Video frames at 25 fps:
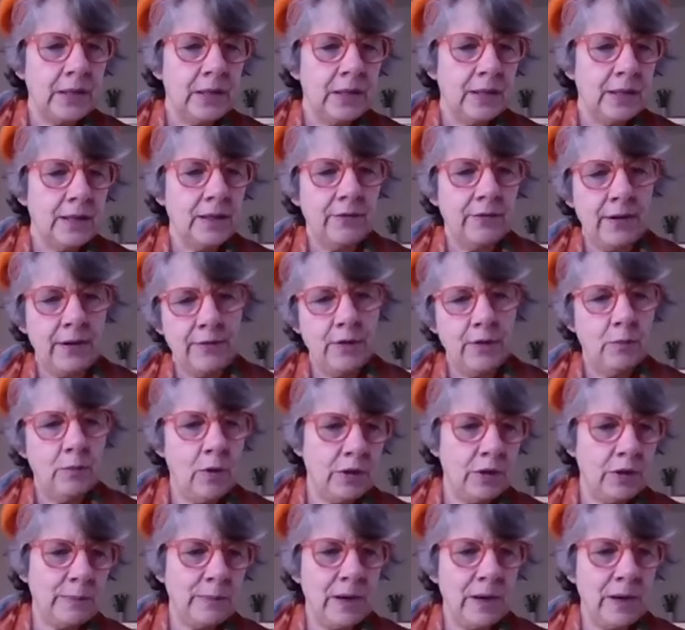Love having the
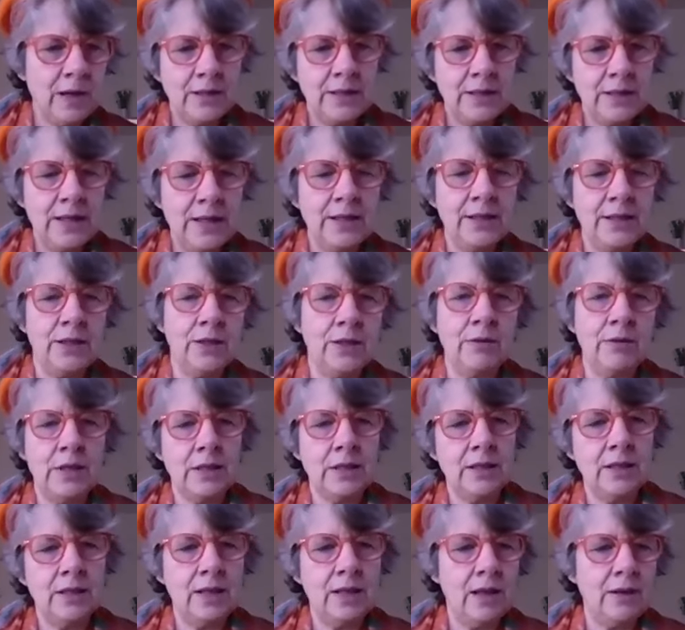watch parties. Who
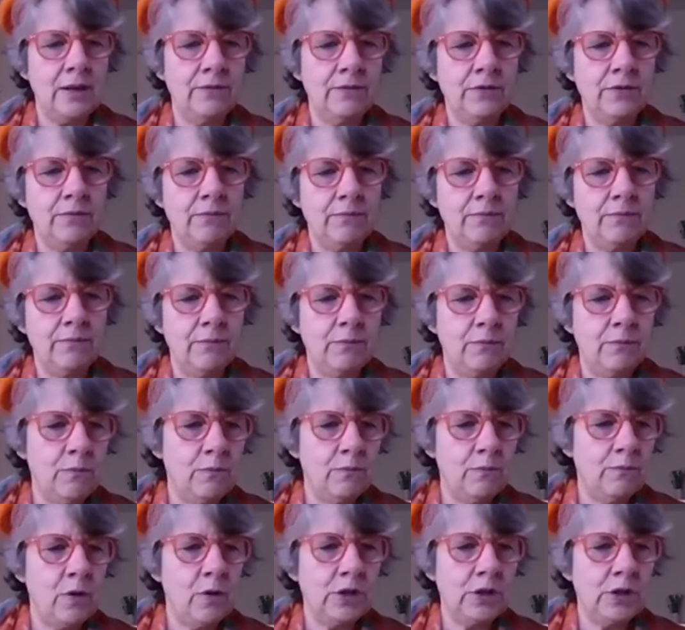doesn't love
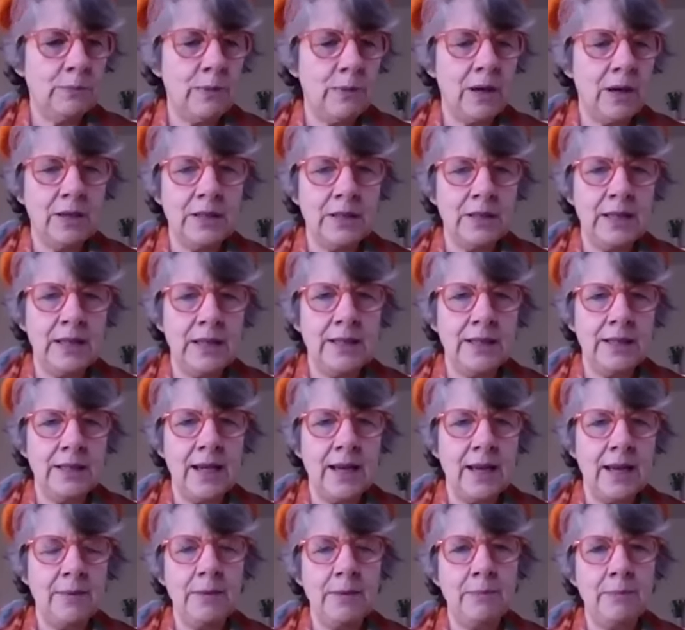watch parties? I
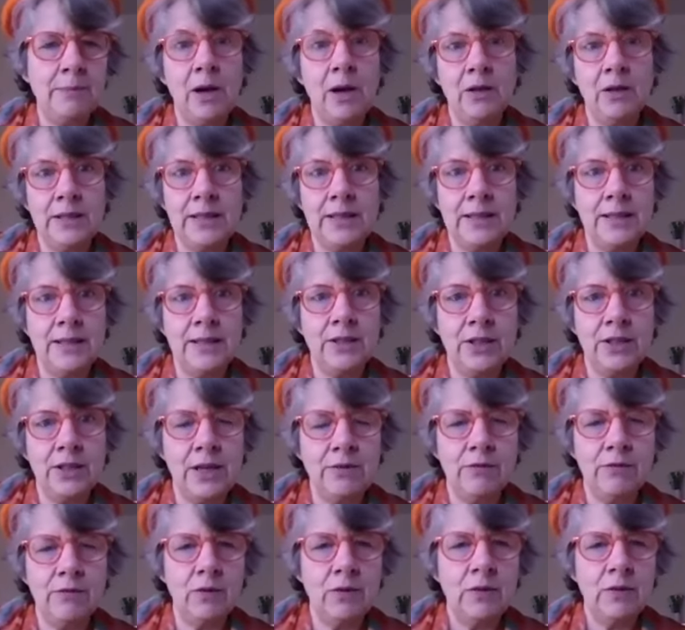mean, parties in
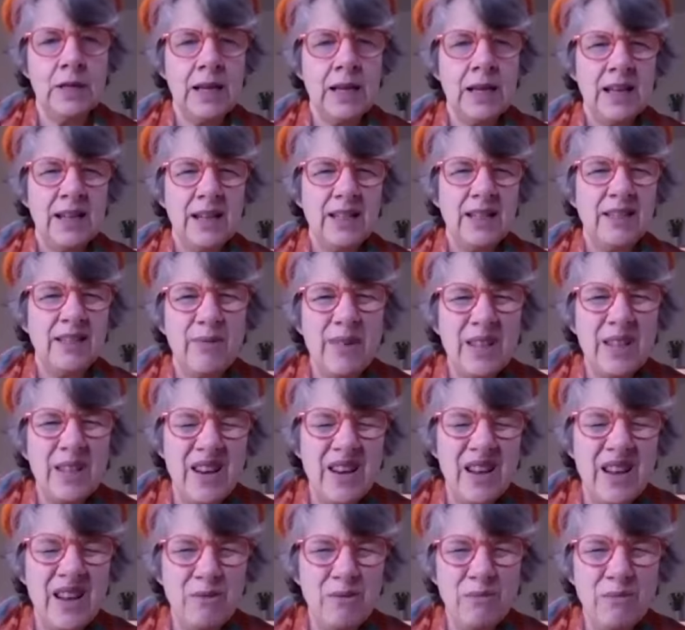general. There's
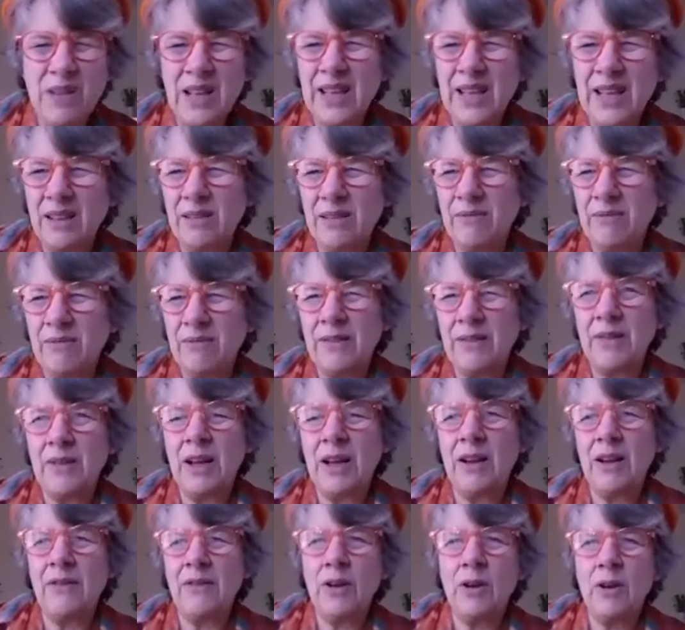no,
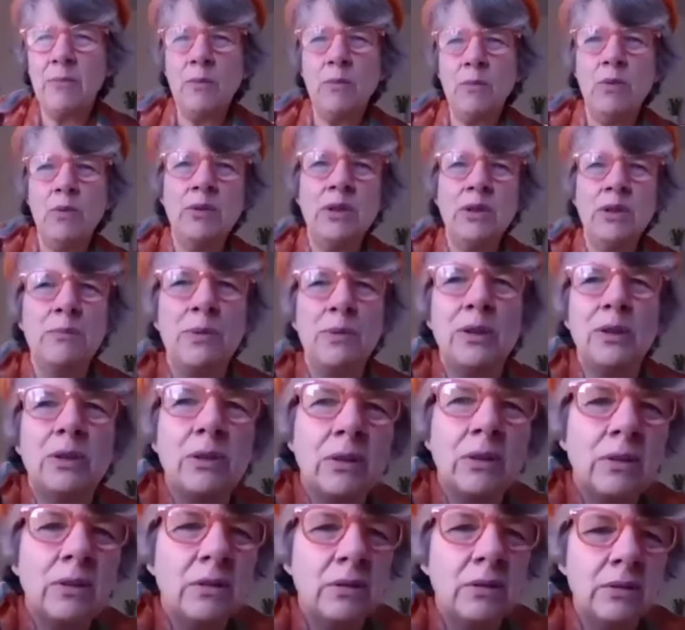I've got my water
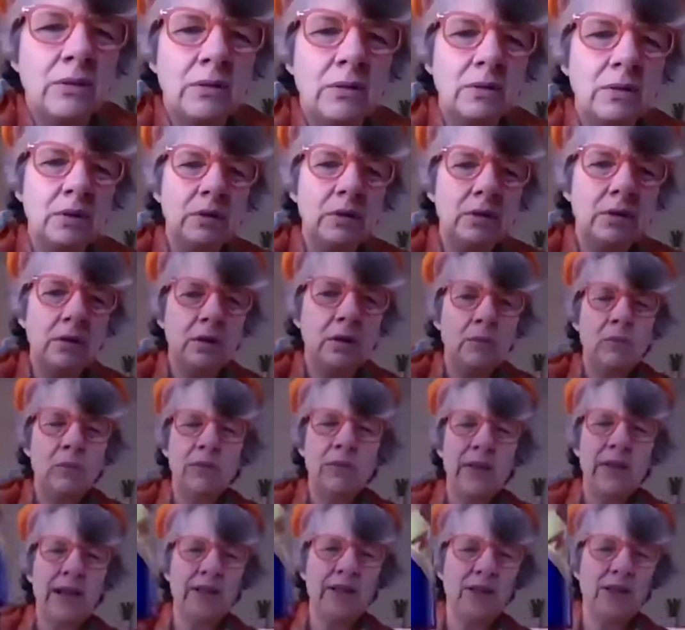bottle. Will
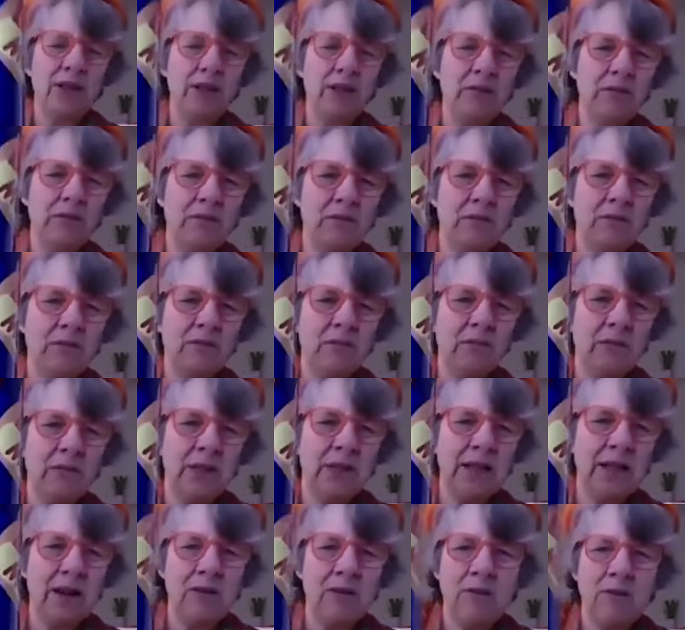that do? Is
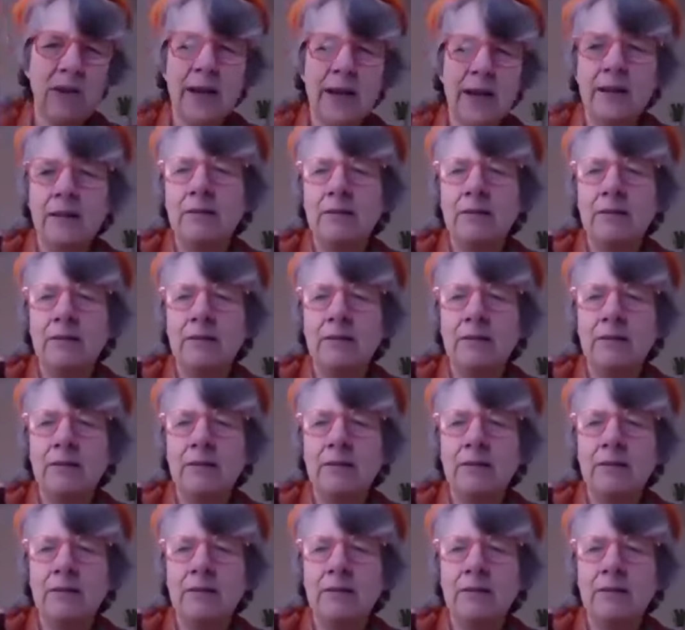that all right?